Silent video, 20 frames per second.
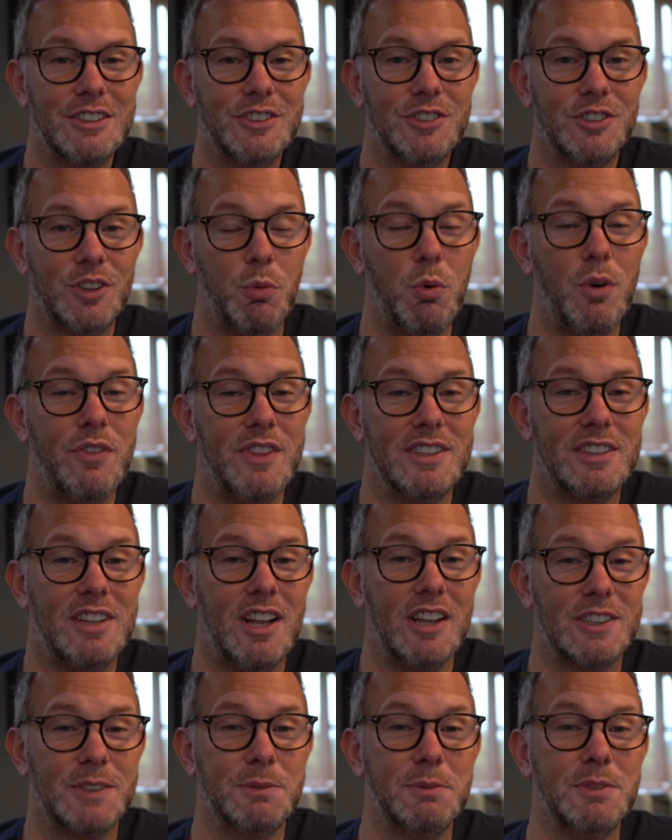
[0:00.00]
So what this
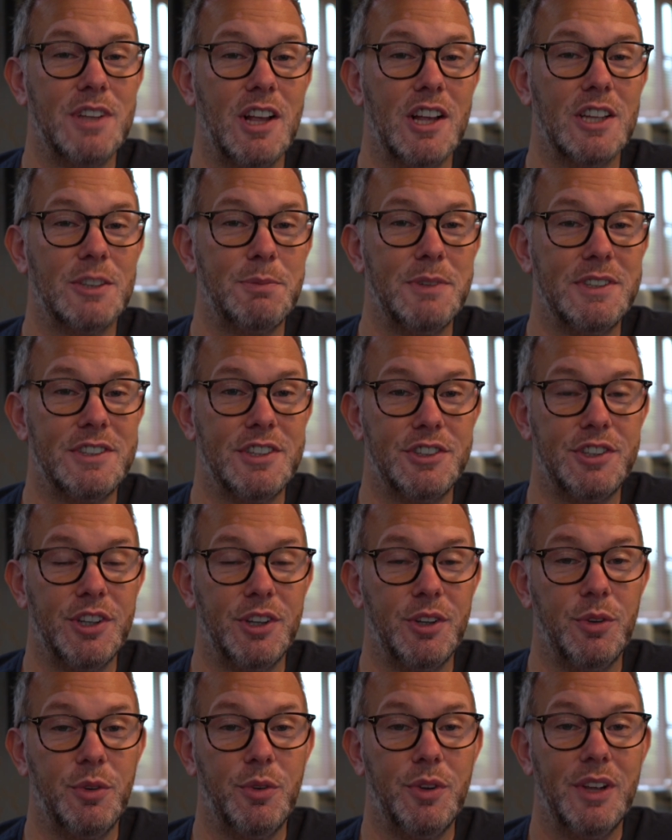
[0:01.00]
customer's asked me to
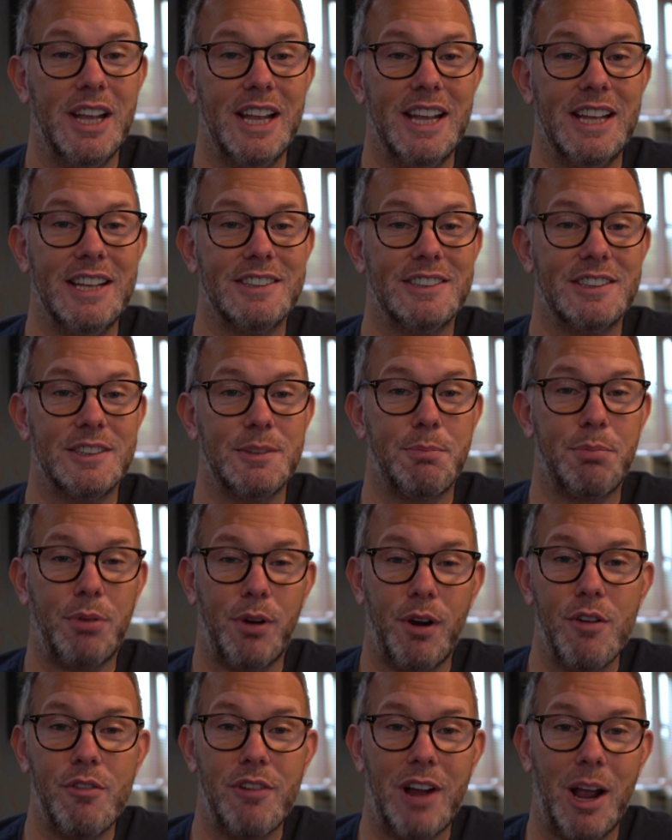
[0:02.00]
do is to
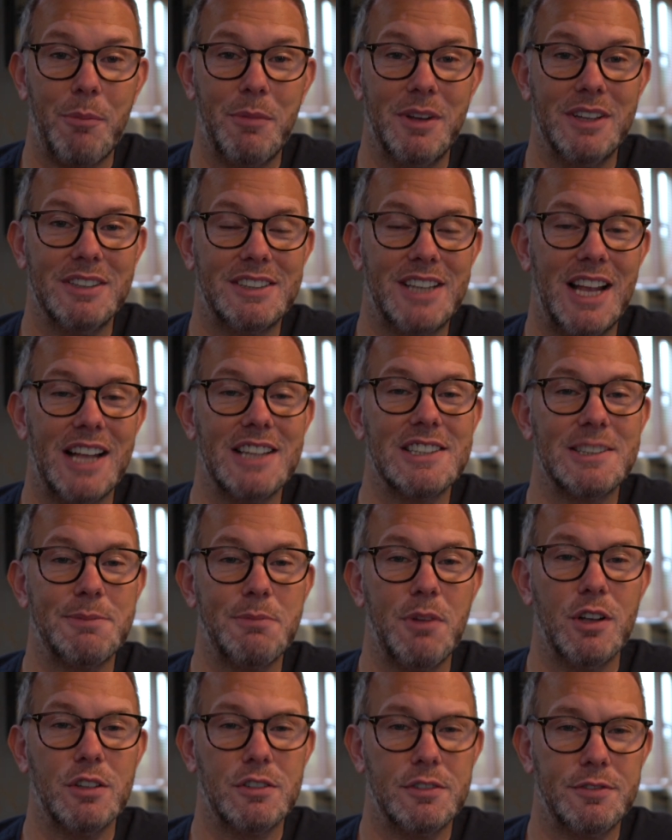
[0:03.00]
program his
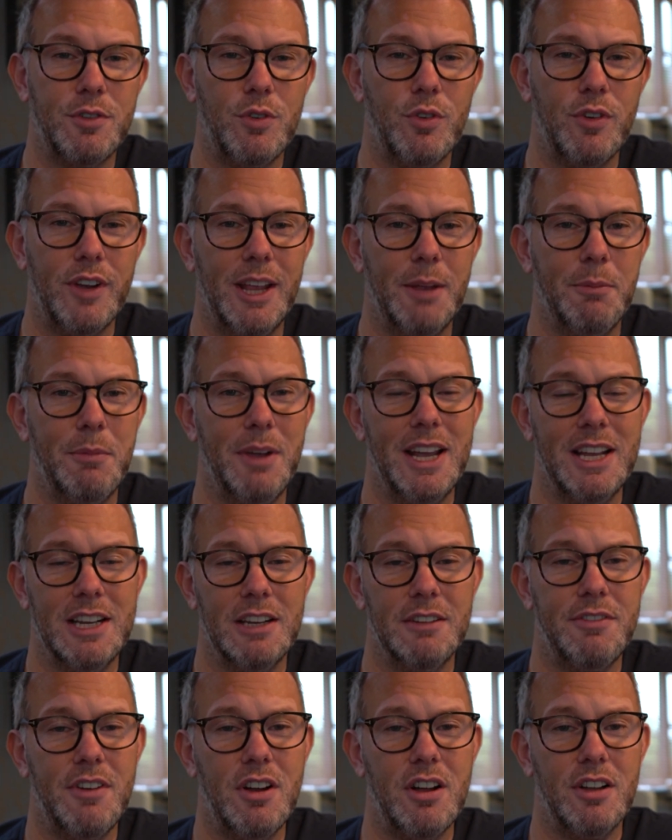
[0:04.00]
Cansmarts for him in
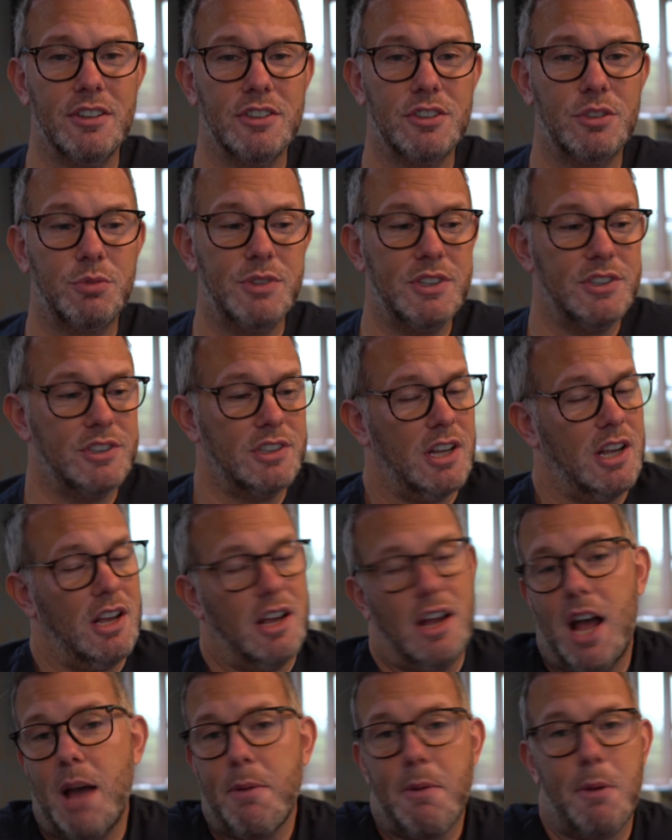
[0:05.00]
advance, which
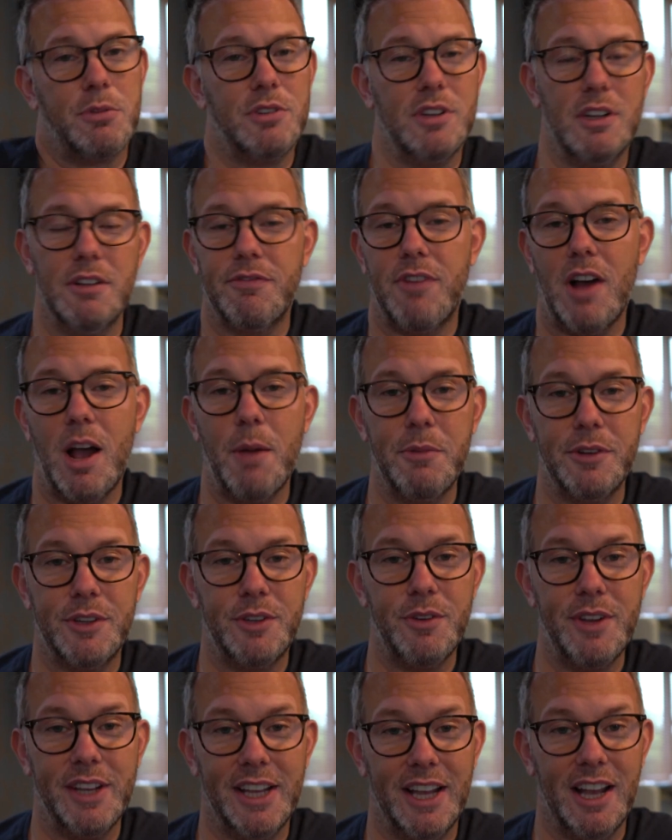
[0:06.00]
I'm absolutely fine with
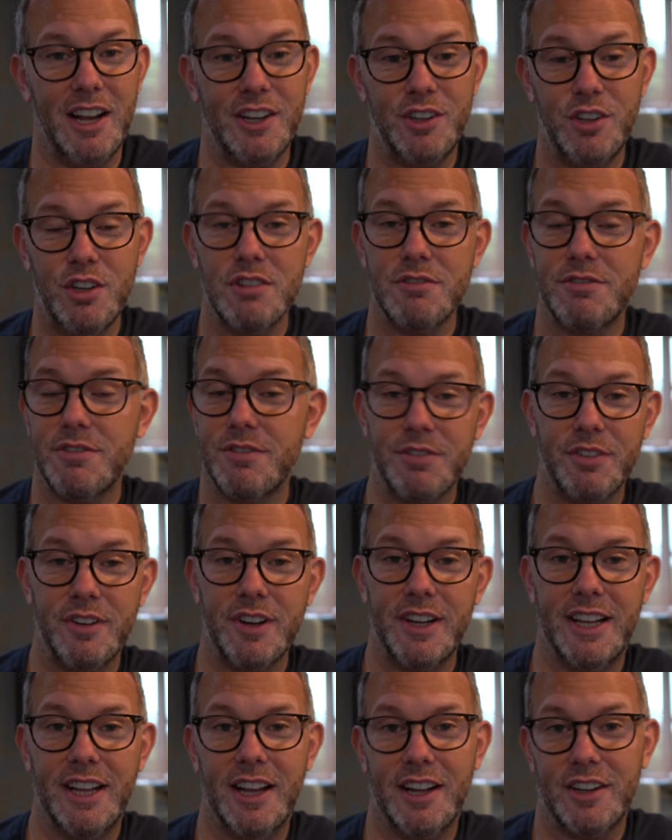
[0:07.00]
doing it. I do it for
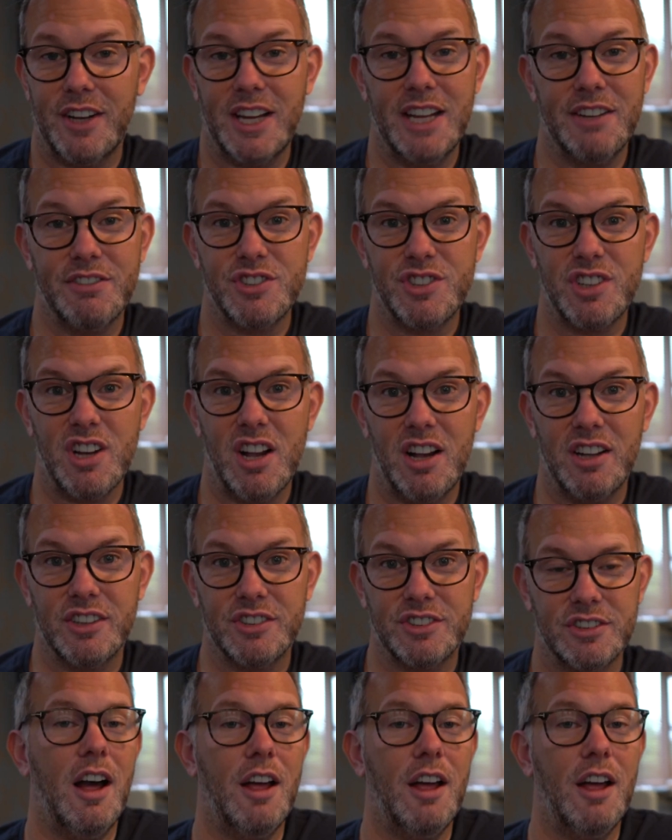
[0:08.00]
free. I don't even charge.